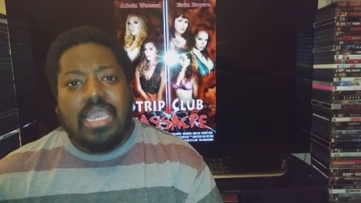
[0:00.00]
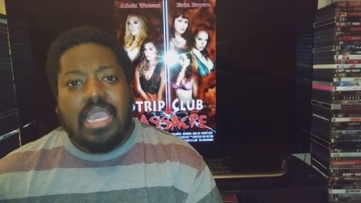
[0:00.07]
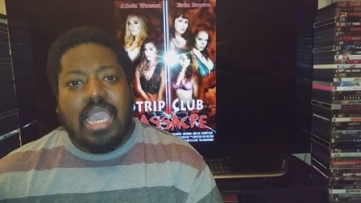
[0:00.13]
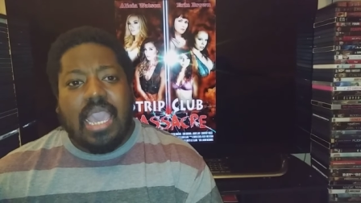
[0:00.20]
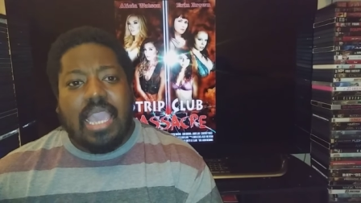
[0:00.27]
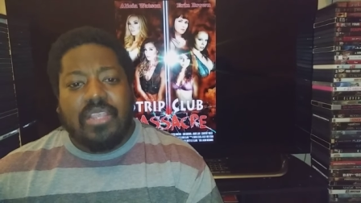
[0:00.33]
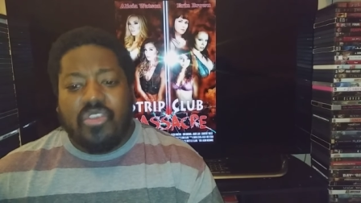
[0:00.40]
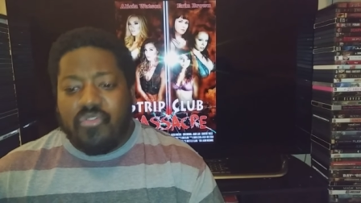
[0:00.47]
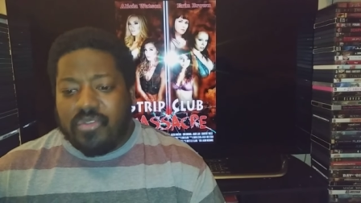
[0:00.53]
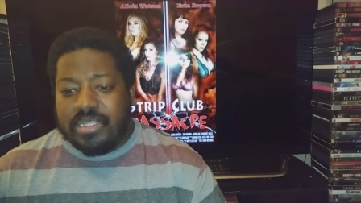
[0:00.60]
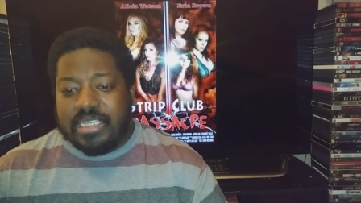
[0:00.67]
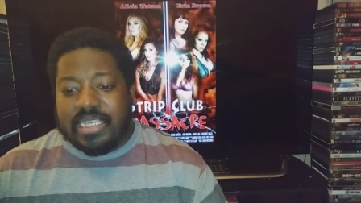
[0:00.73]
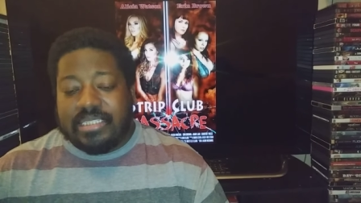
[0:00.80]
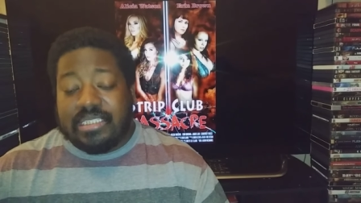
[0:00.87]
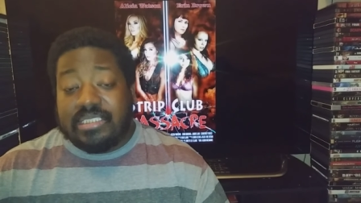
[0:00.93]
and you really
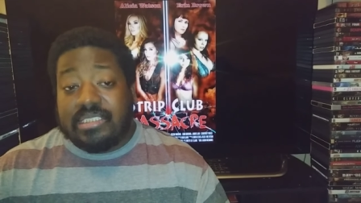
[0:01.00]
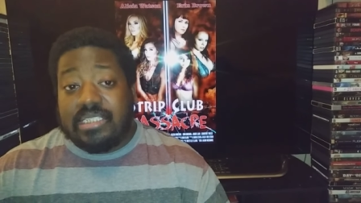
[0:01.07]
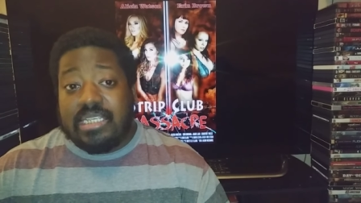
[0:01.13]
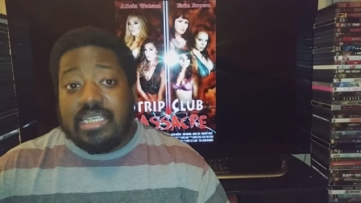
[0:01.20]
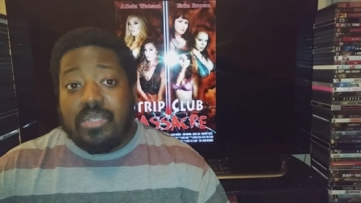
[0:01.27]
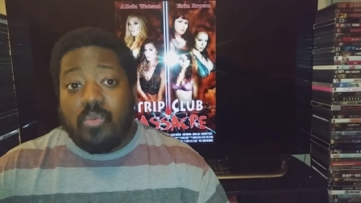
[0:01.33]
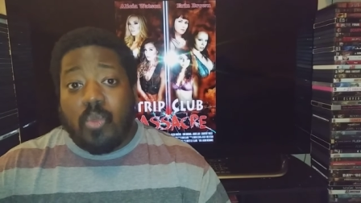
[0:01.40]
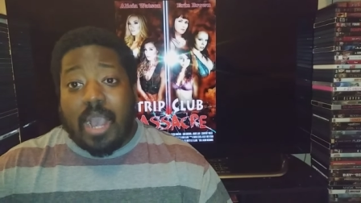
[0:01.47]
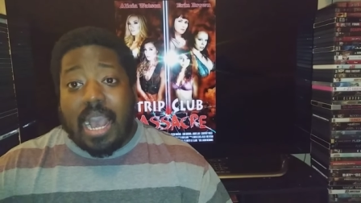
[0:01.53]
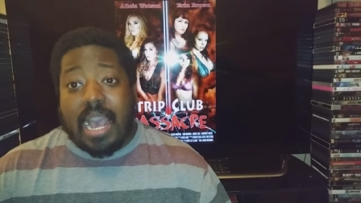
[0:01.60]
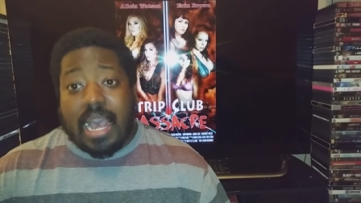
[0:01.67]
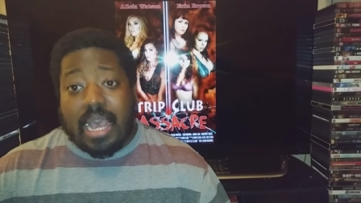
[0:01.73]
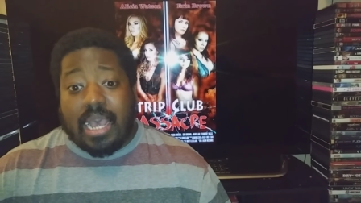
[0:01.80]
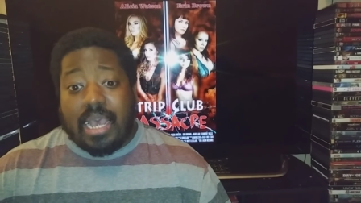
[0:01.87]
get to see why